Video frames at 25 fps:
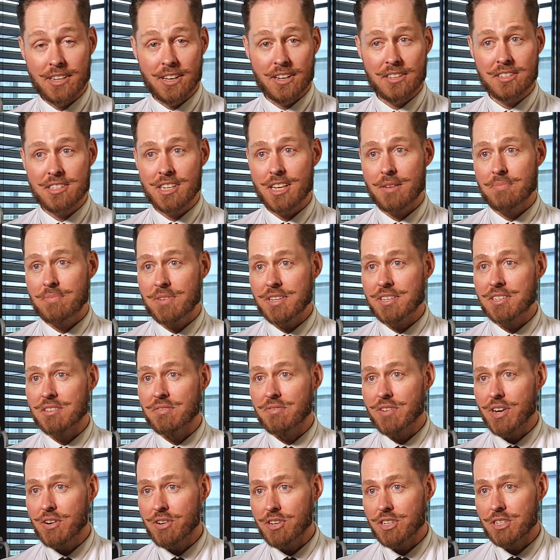concept is
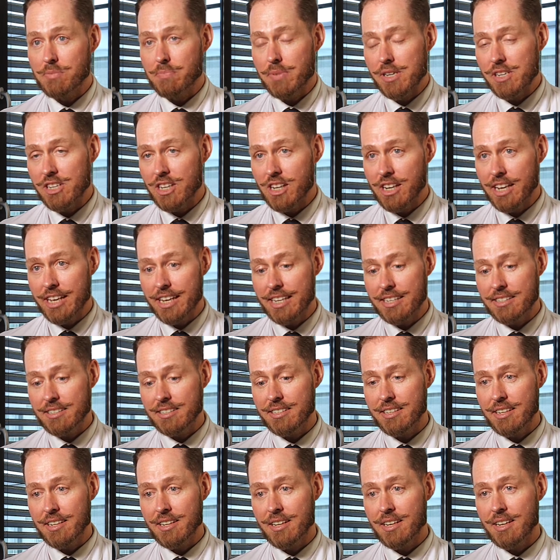very special
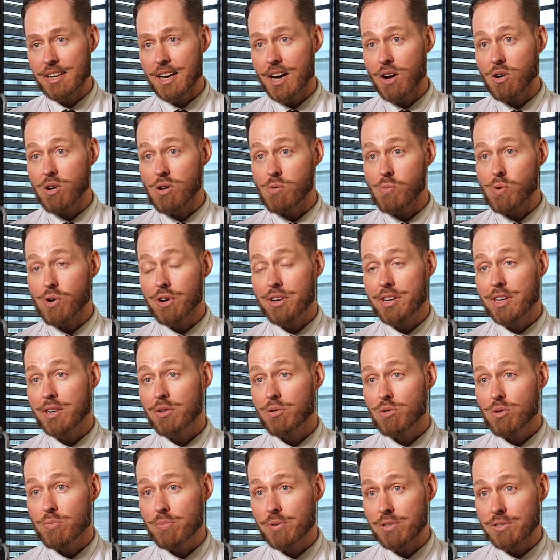as our working
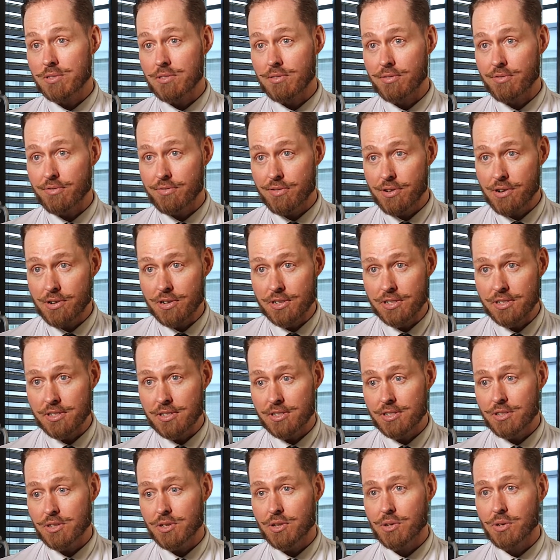group is the
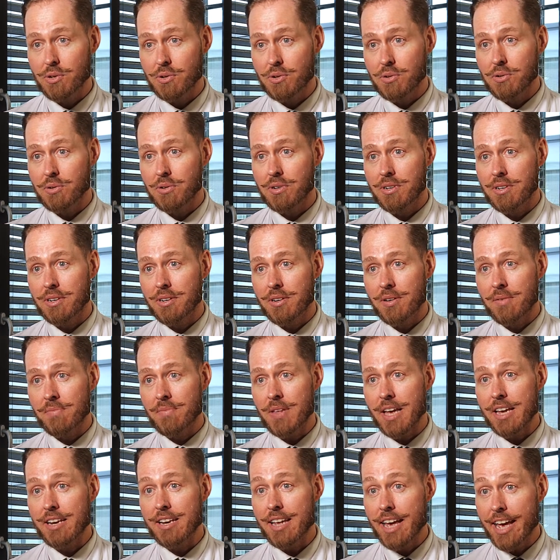first to
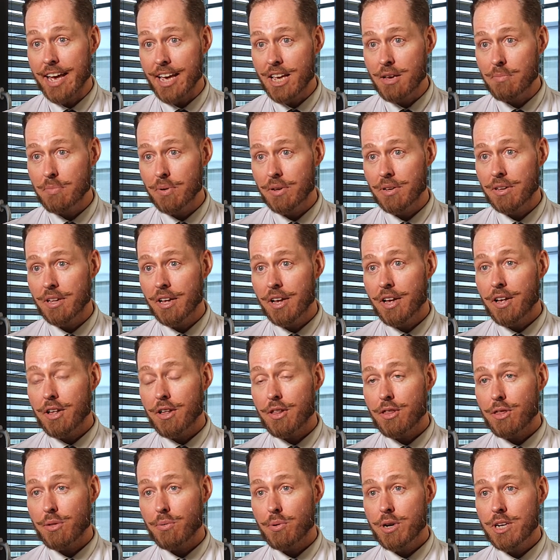enable
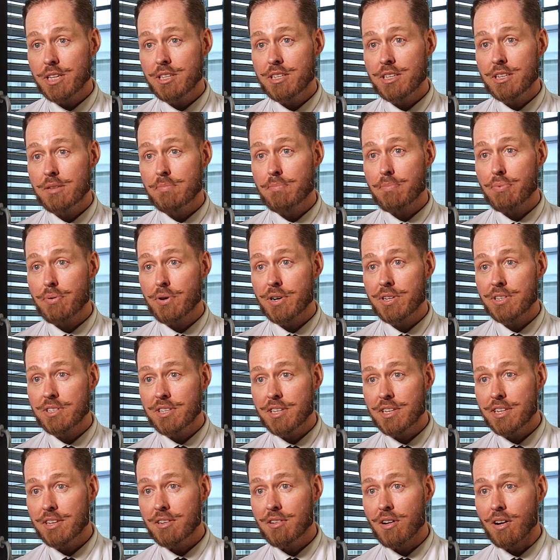3D
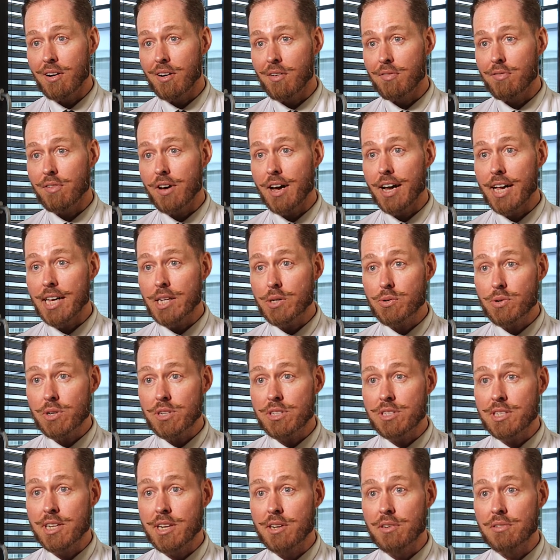printing of
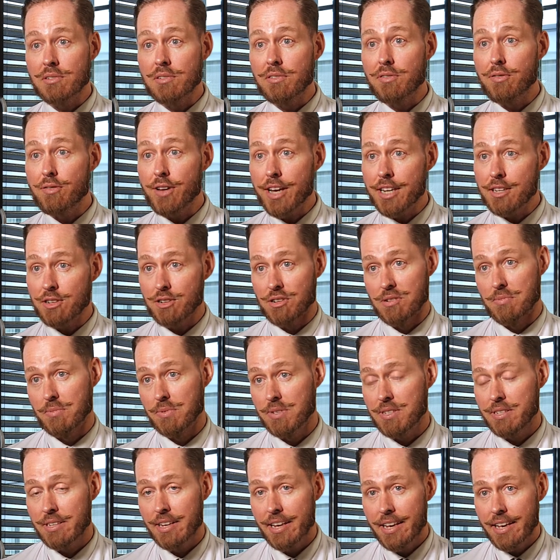ultrasound
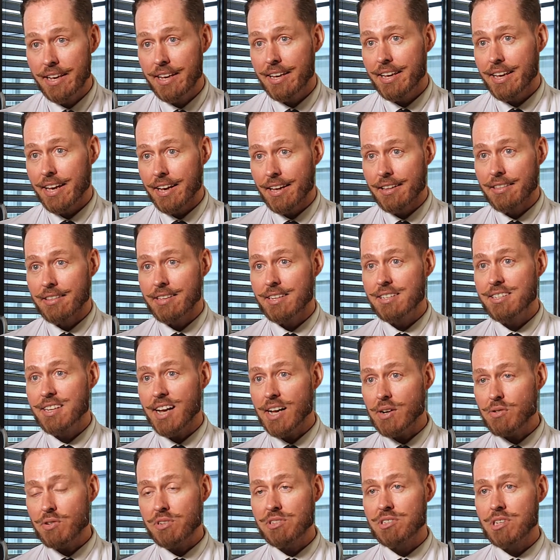phantoms. And these
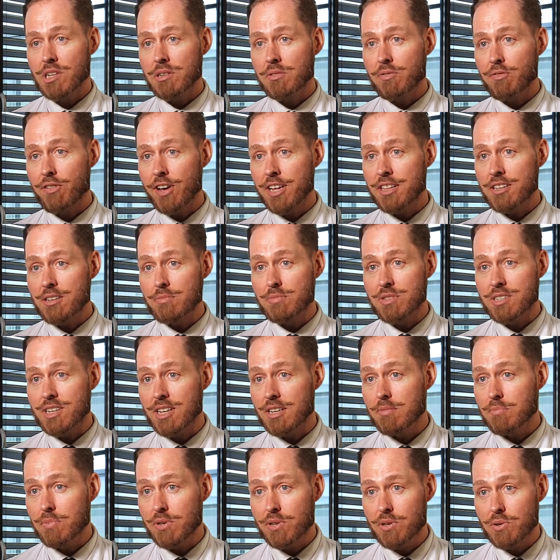ultrasound phantoms
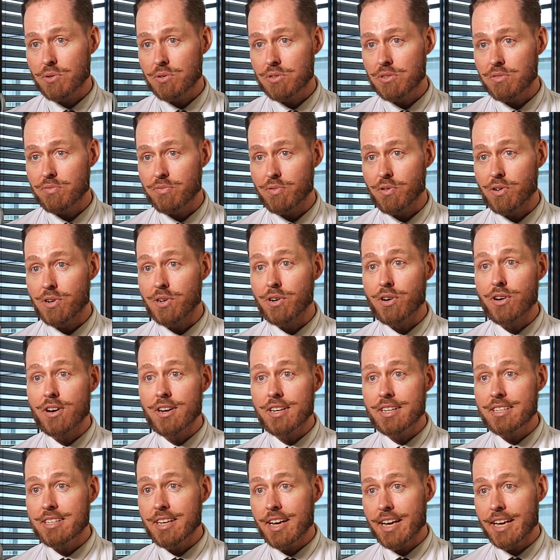can be used for
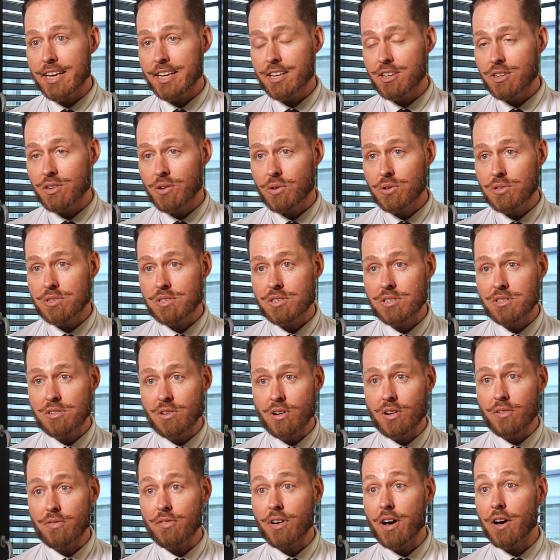early diagnosis
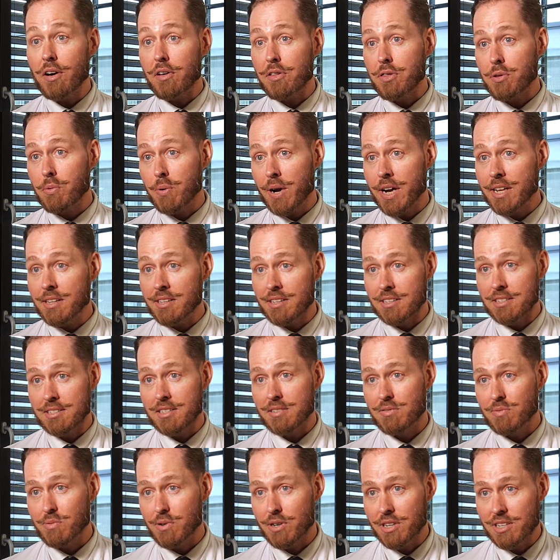of arthritis,
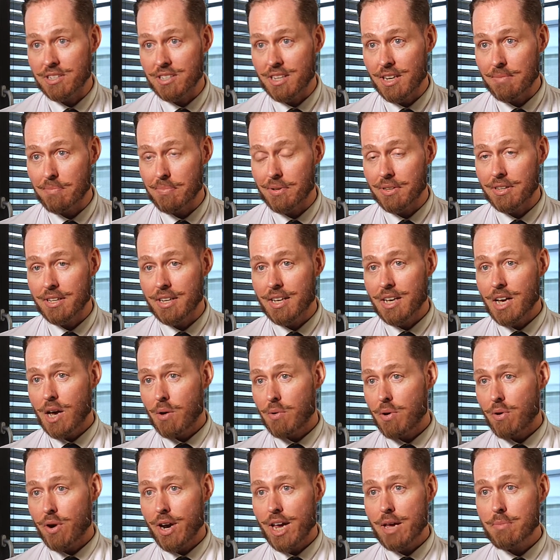for example.
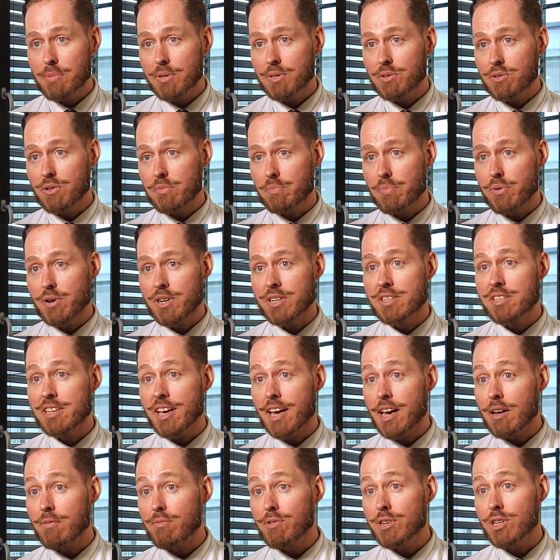We are able to print
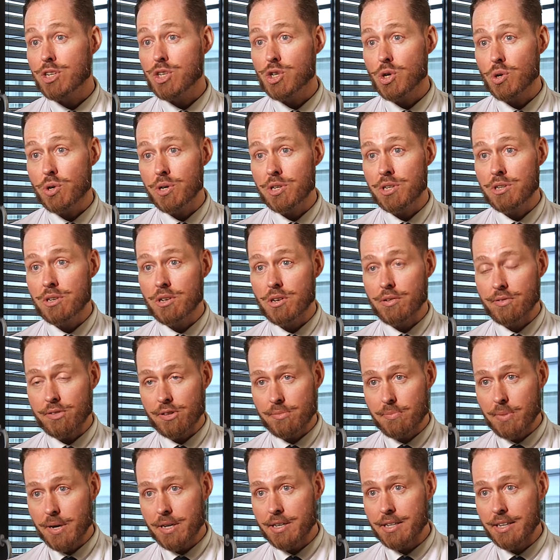every joint of the
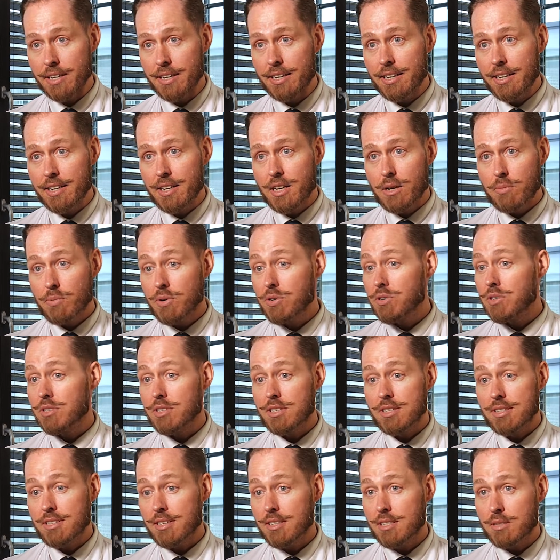body, which
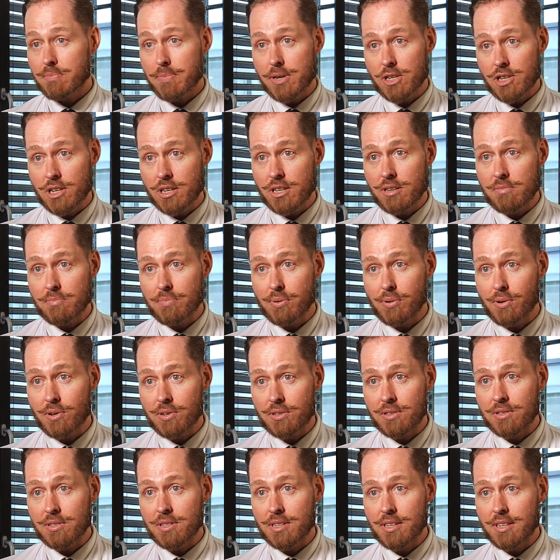is especially
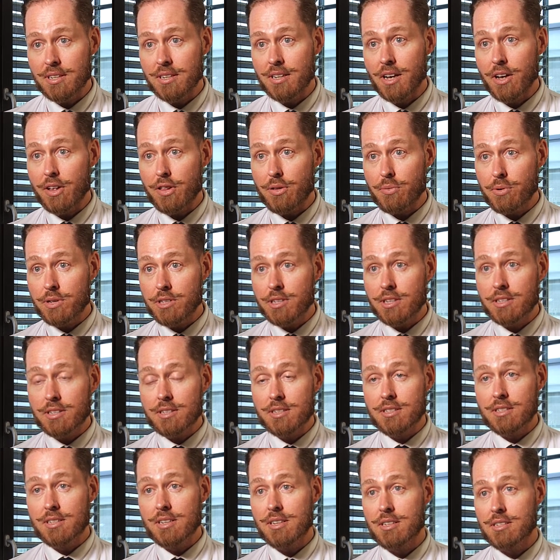important in arthritic
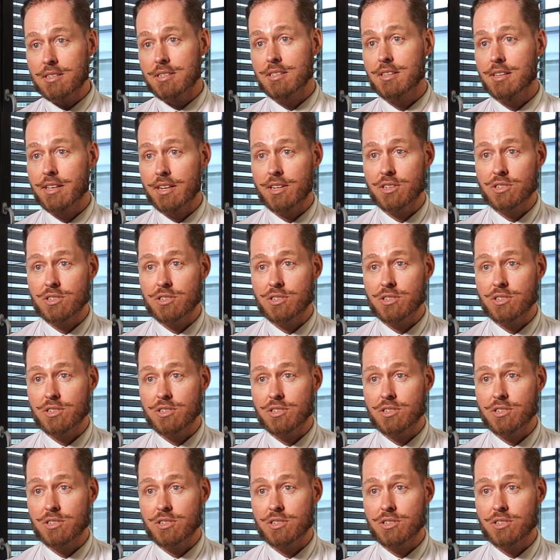diseases like